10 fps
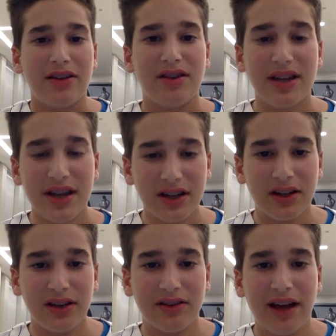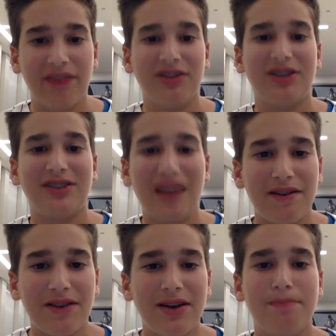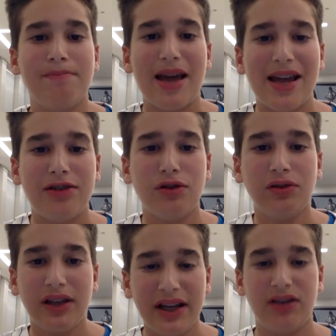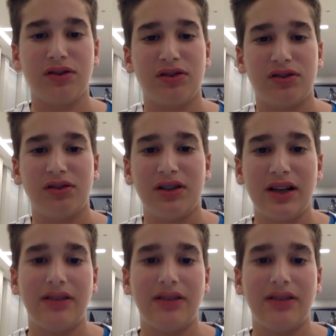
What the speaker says: the Yankees have 7 major leaguers